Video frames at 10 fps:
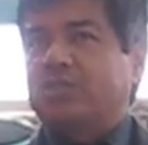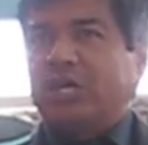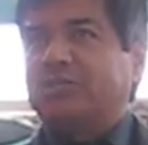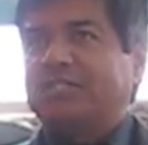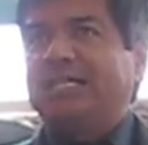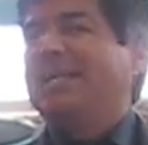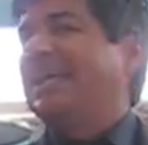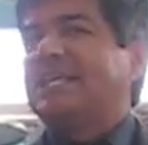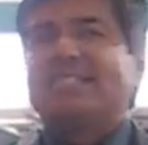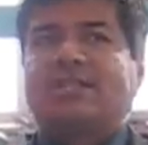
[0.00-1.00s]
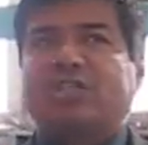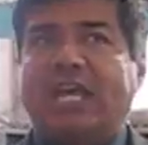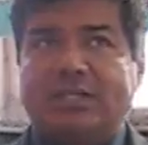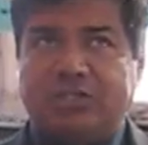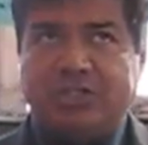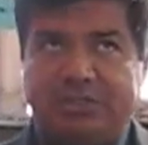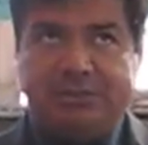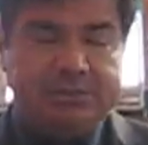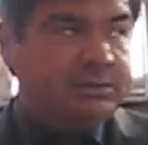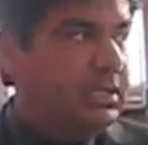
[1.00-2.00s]
Chelsea? That's not change.
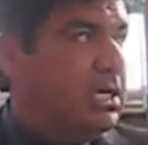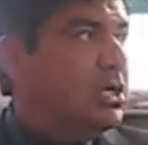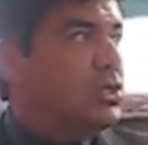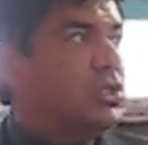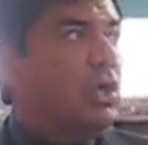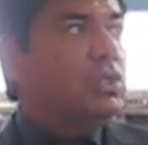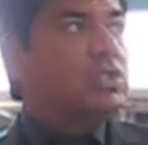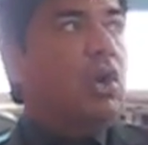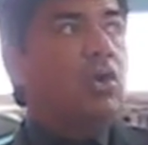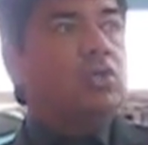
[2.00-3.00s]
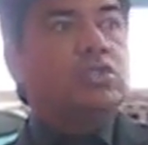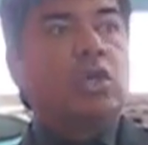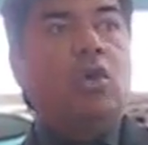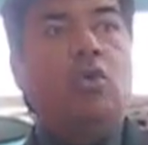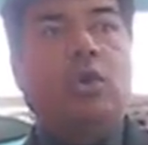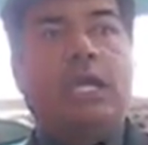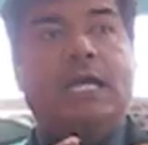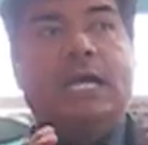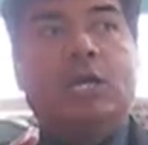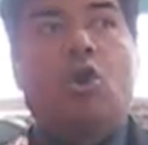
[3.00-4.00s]
So
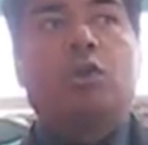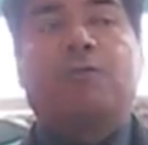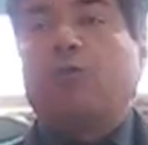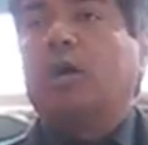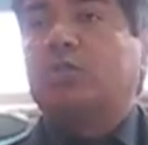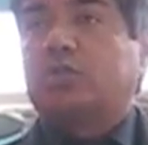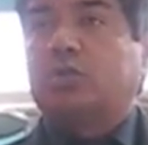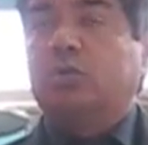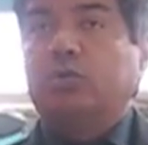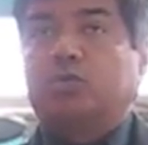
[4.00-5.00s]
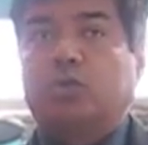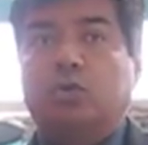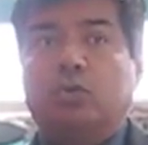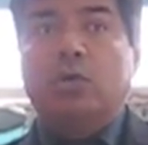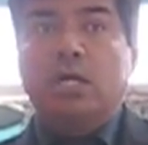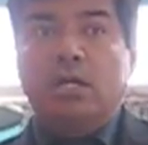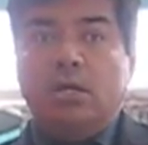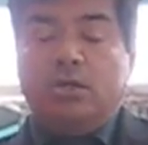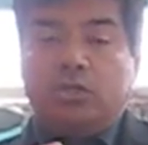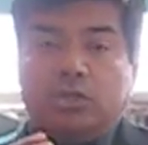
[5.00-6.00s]
in order for us to
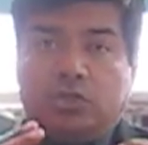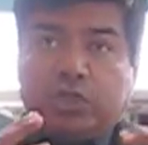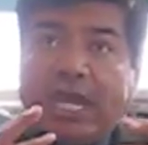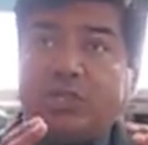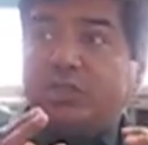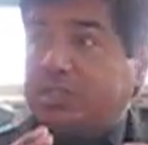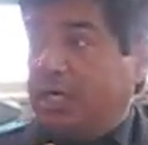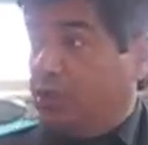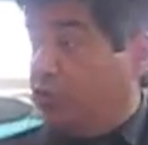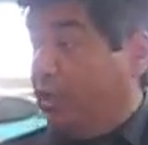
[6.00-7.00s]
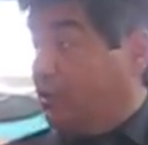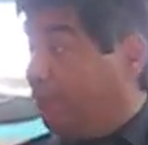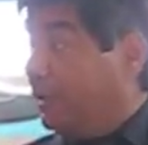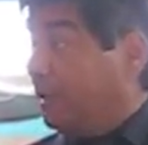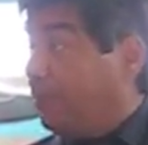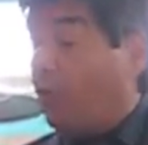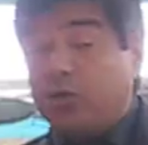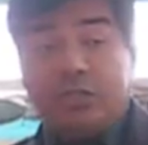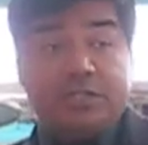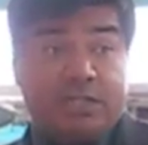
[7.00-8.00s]
change this country and to feel
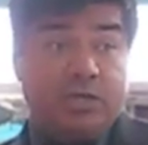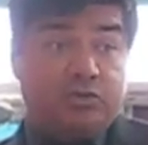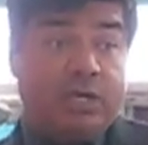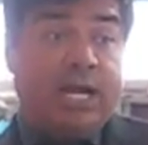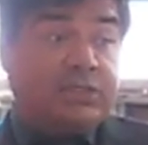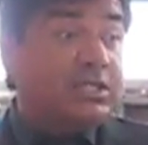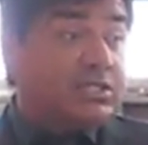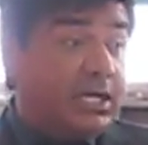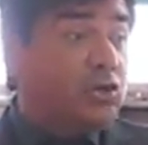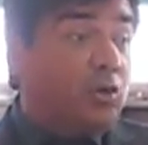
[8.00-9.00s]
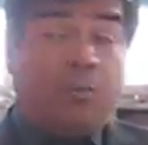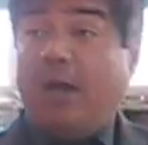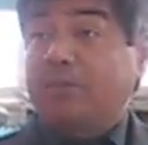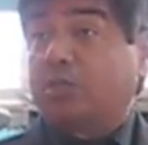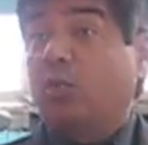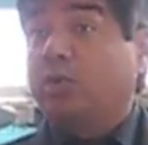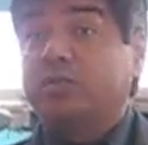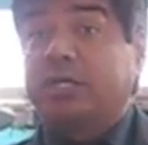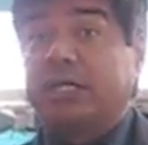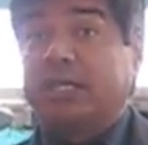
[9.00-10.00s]
important to this country, I think Senator Obama is the one
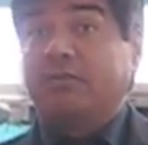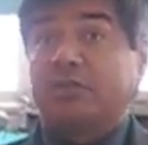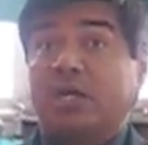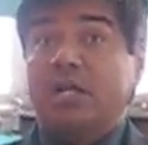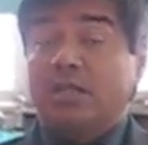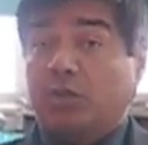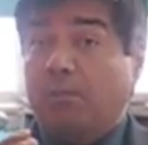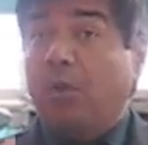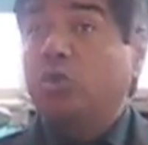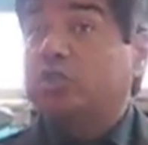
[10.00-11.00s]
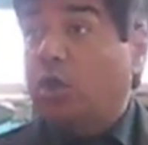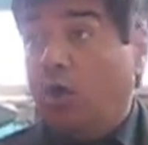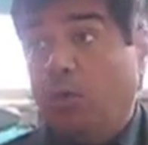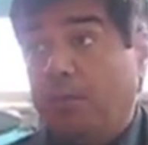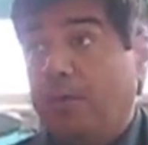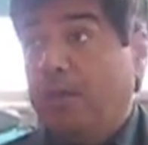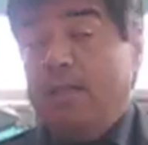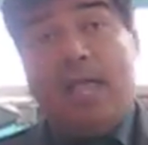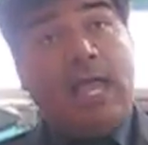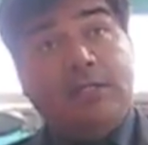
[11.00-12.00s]
who's going to give us the most hope
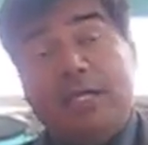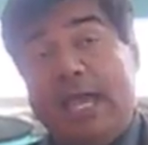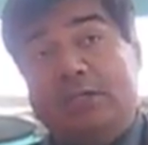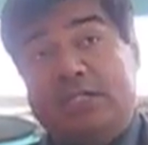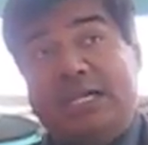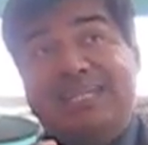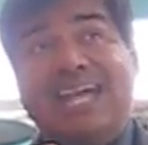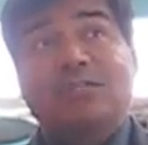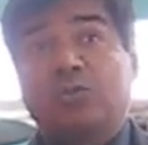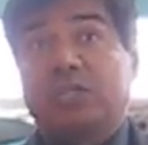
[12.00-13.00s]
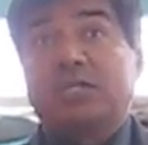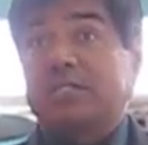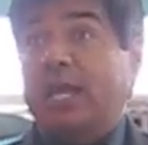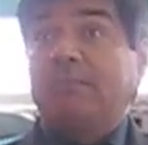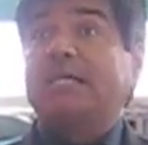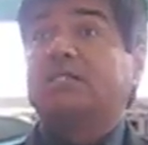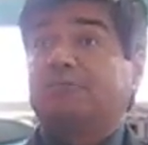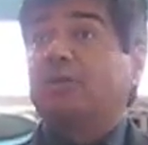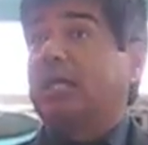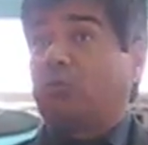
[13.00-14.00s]
and connect with us and make us
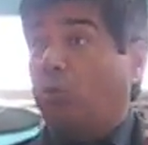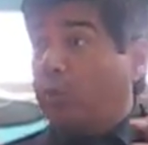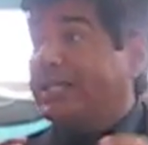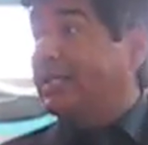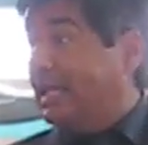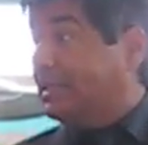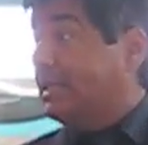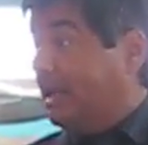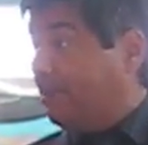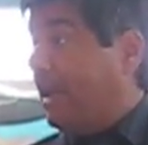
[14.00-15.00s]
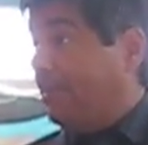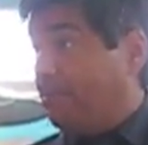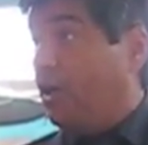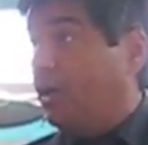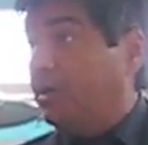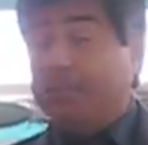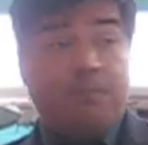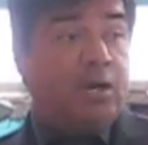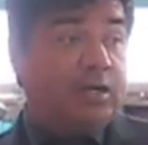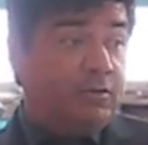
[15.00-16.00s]
feel like we're reconnected and part
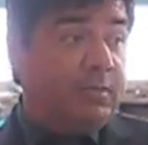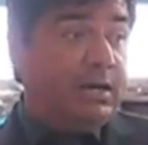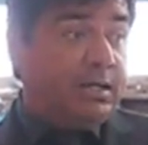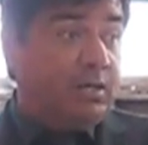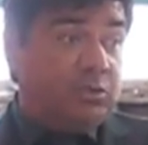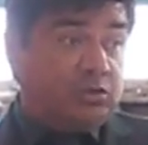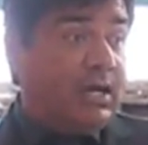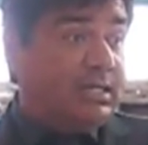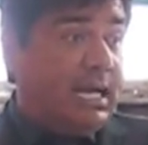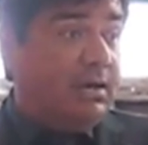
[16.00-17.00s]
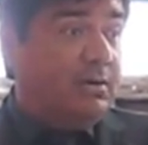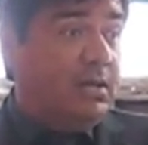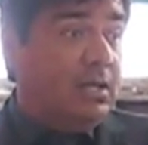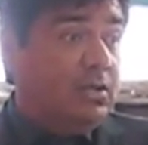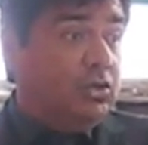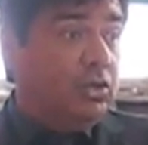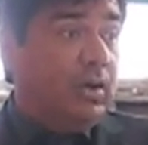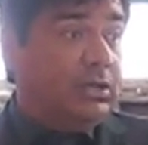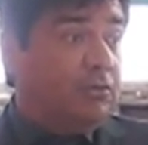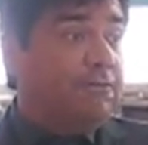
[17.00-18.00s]
of America. Which right now, you know,
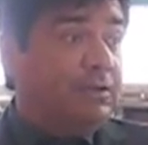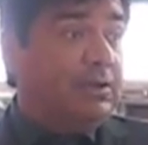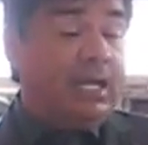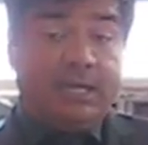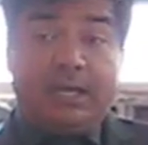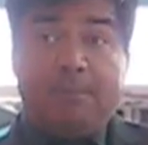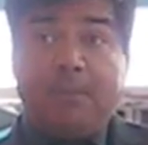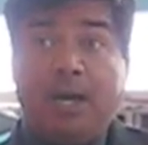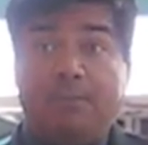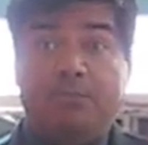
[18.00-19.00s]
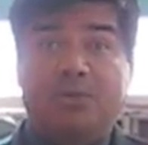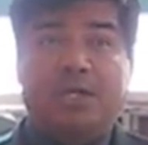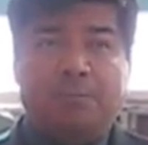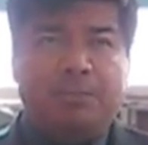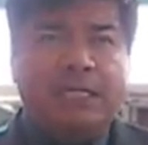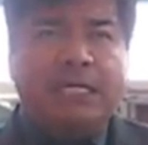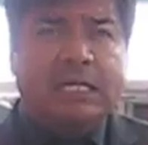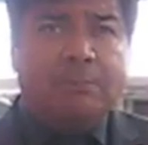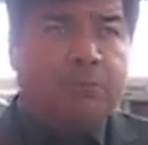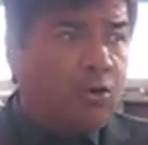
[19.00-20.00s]
I don't feel like I'm
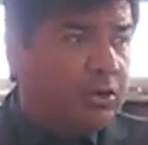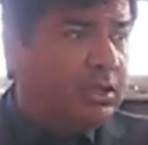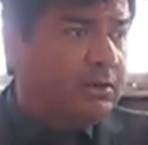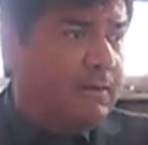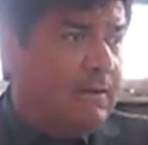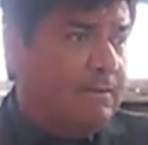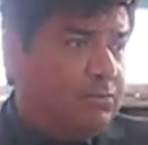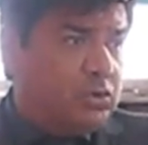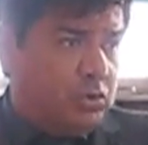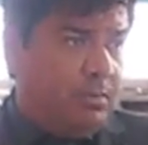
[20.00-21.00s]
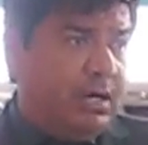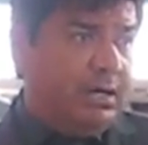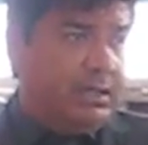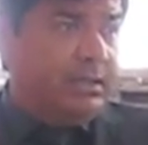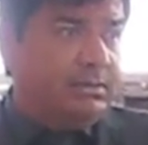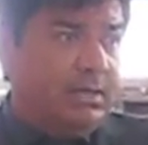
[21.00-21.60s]
completely important to America.